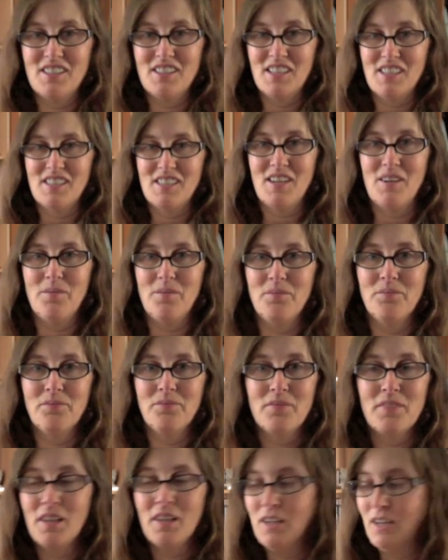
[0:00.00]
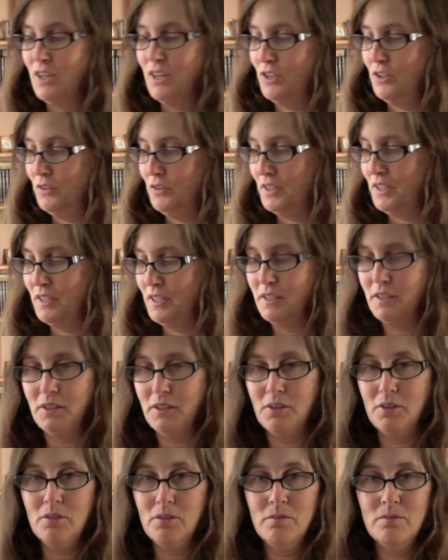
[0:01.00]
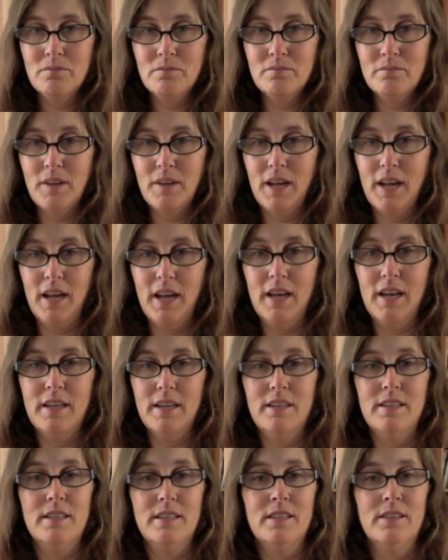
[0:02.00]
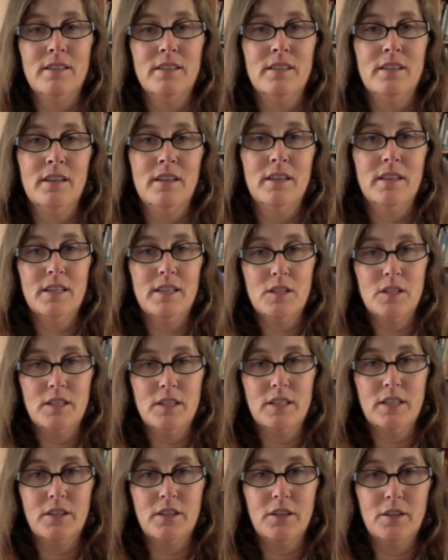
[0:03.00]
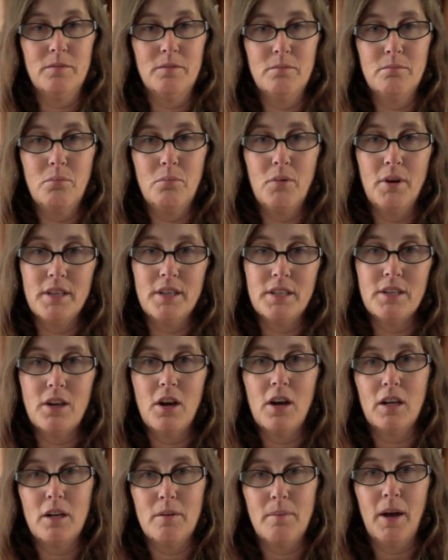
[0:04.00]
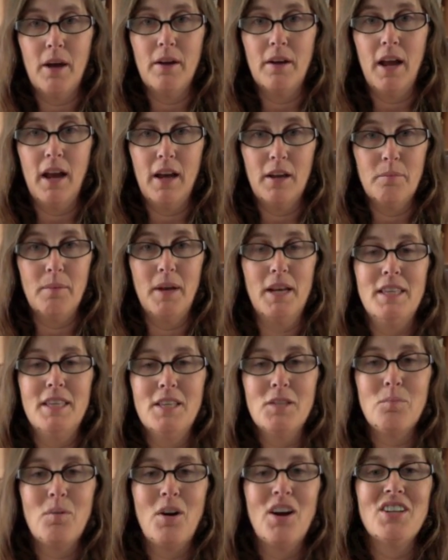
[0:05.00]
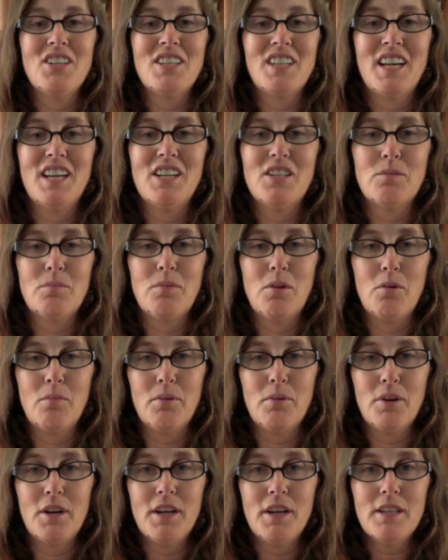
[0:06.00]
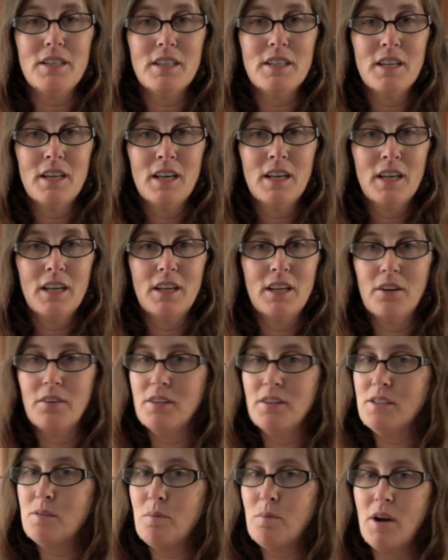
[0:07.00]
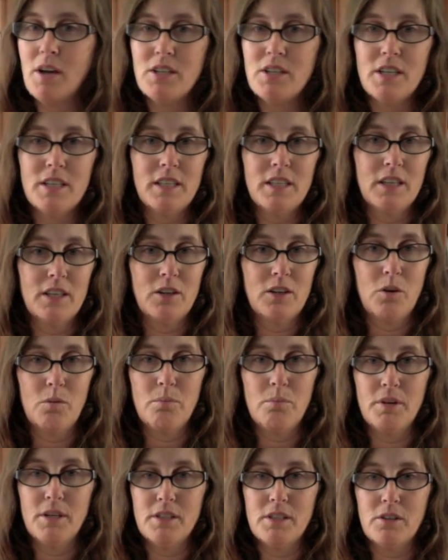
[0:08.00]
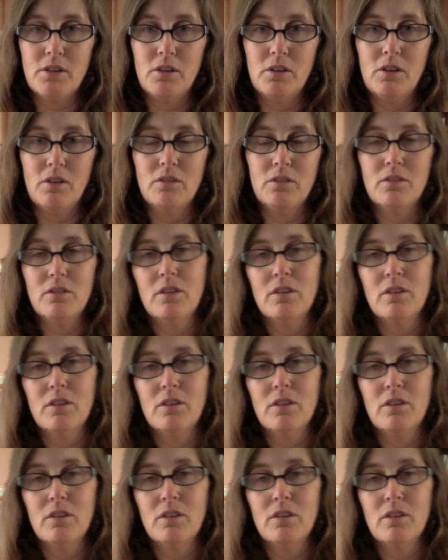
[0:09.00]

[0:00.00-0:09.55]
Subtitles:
system. You'll need glue, and this is a good point to talk about how to make this project age appropriate. This is a project that can go preschool